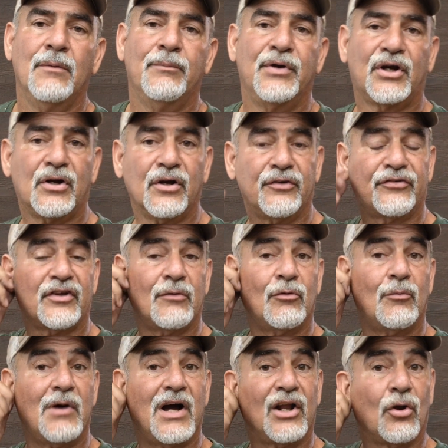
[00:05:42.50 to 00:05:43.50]
because some
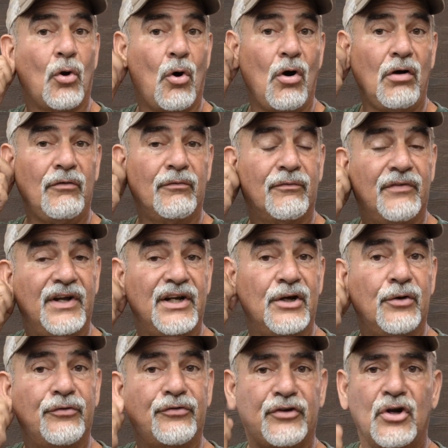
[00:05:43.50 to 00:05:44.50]
of my long
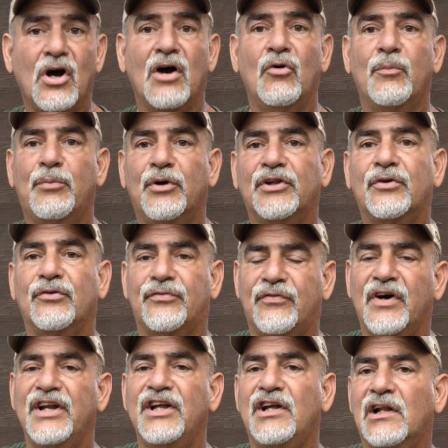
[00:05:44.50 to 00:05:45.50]
videos, I would put those
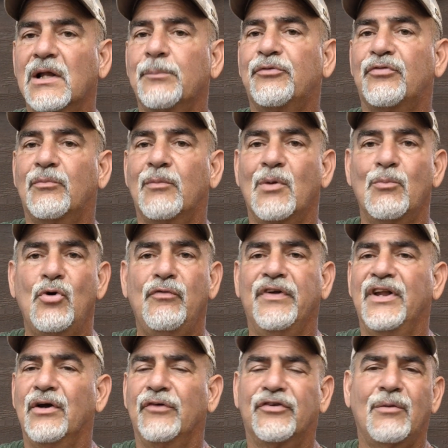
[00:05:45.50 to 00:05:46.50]
funny clips from a movie
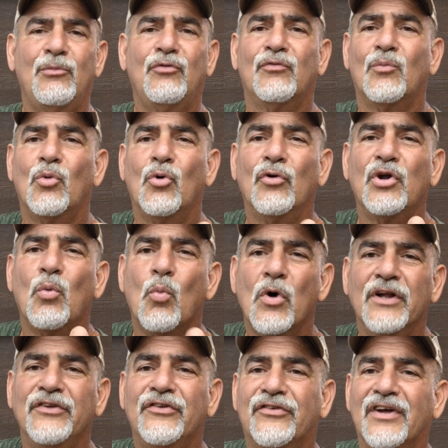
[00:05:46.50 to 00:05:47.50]
there. Some of them only
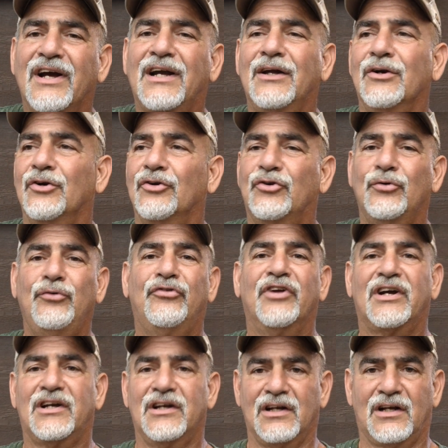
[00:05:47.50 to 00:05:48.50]
1 second or 2
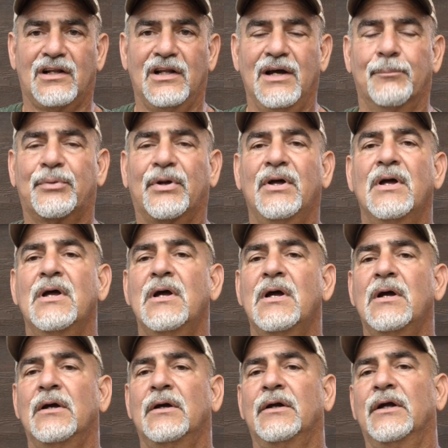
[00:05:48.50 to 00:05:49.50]
second clip,
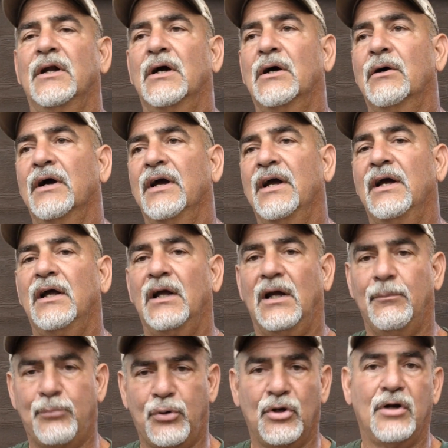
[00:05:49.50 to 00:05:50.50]

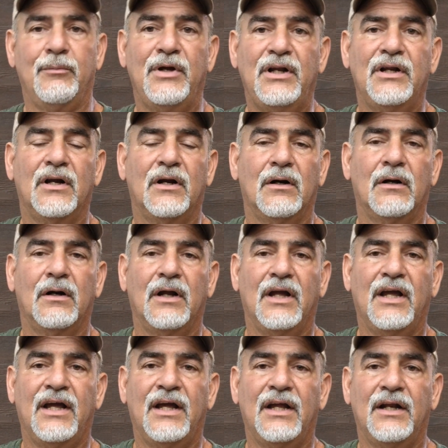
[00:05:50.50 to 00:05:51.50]
and put them in there.
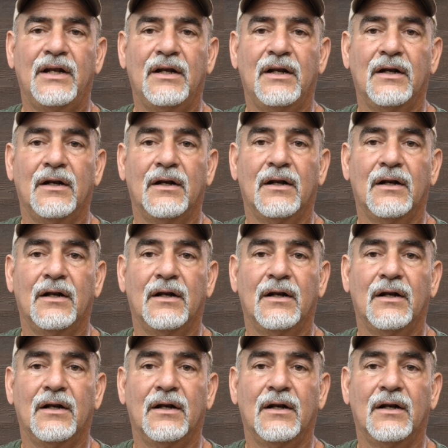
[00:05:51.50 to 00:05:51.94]
And